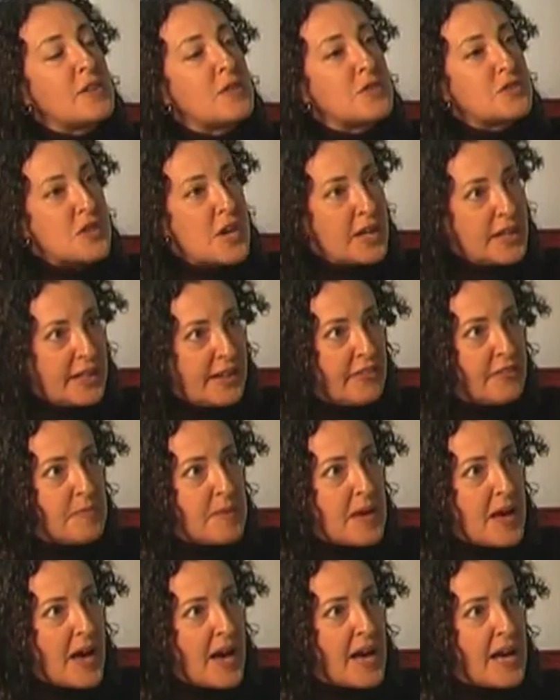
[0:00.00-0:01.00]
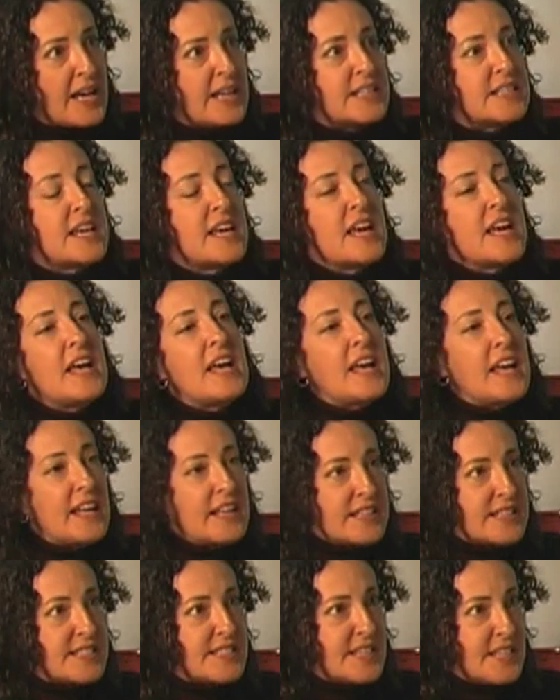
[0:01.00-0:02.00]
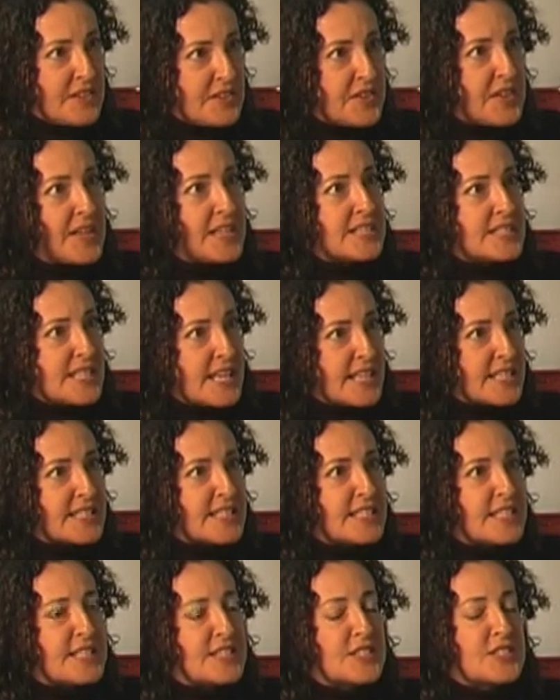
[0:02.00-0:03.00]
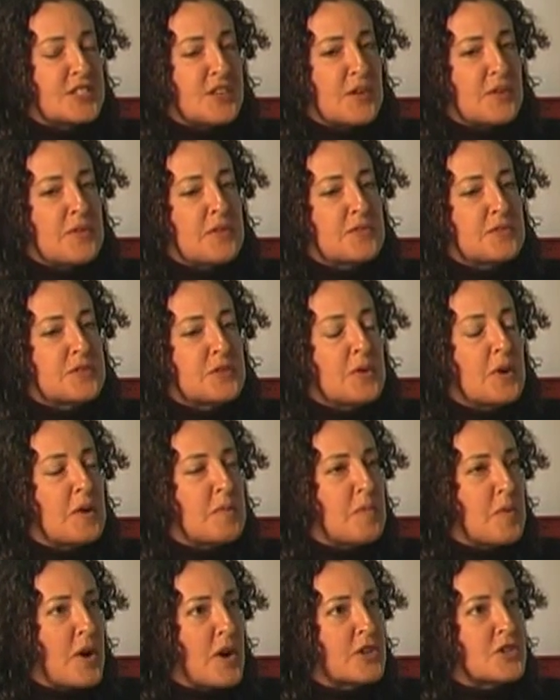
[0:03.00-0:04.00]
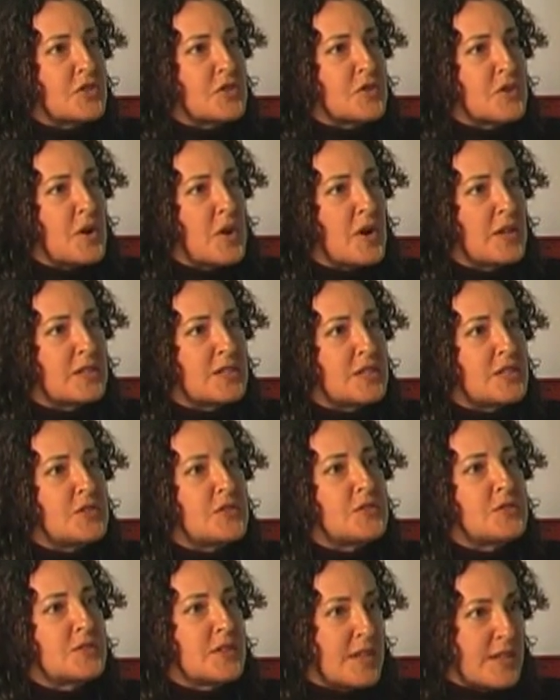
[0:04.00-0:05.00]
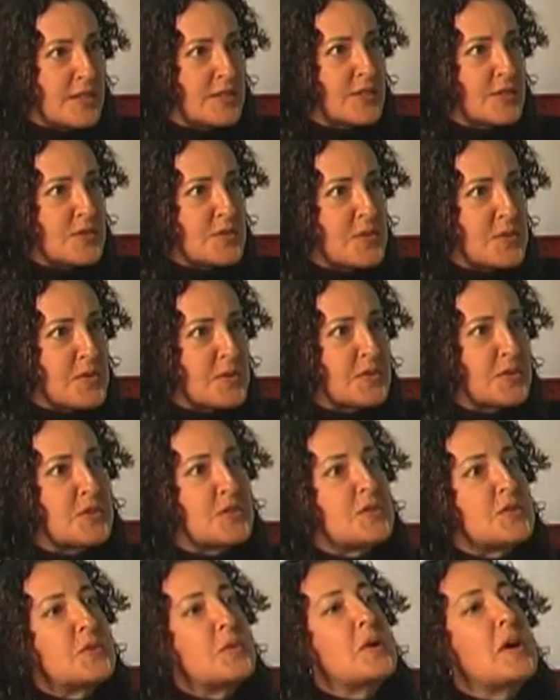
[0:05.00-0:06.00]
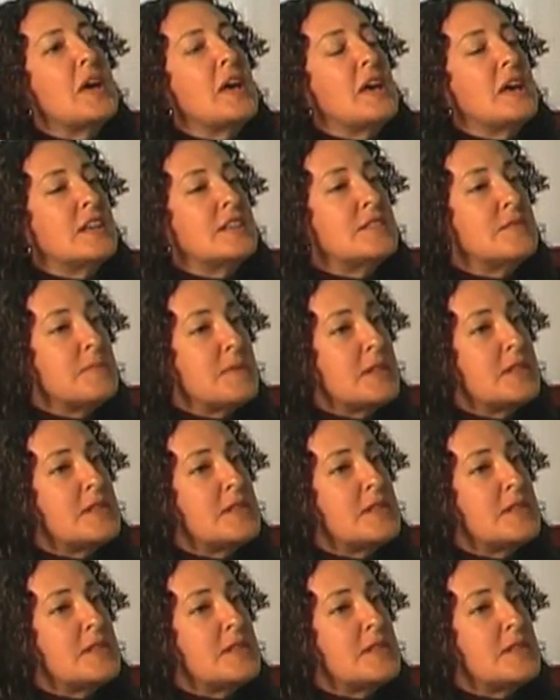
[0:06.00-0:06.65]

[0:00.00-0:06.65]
No Child Left Behind and the standardized testing. So there's a great pressure on teachers and schools to, to meet